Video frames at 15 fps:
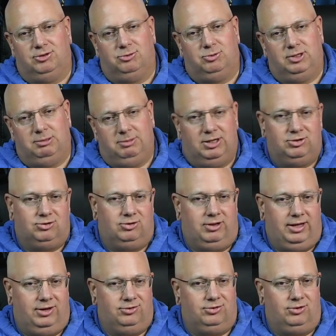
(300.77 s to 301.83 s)
of a
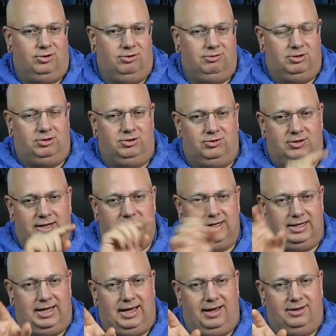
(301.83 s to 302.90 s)
three-dimensional S-curve. It looks like
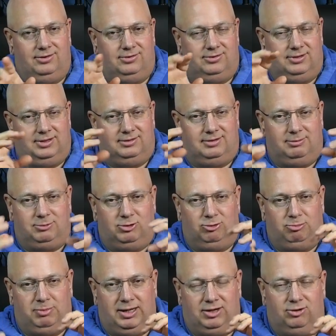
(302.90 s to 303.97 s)
an S except
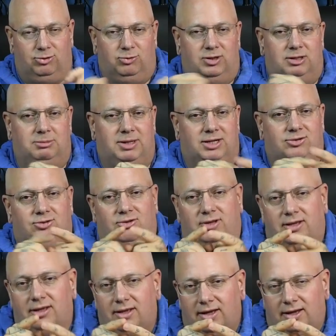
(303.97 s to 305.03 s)
it's bent
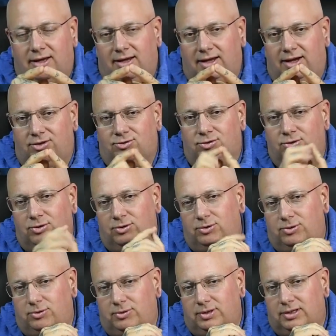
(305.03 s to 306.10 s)
three-dimensionally. A
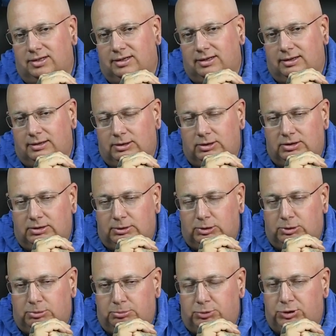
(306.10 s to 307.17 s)
true
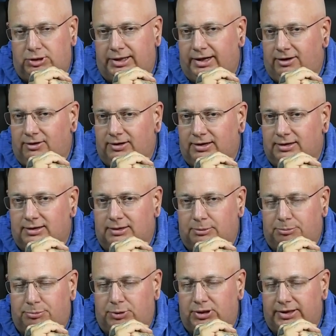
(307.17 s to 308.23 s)
polarity, a
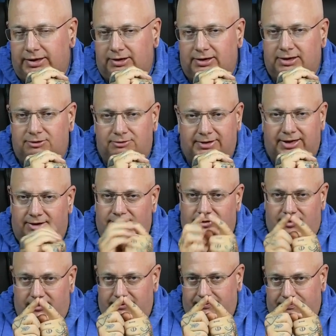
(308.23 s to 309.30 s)
uh, polarity
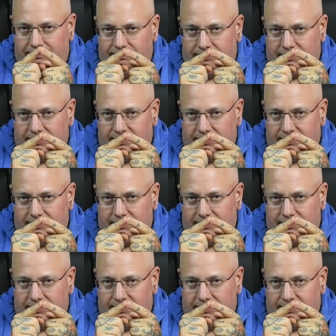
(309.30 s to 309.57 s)
vector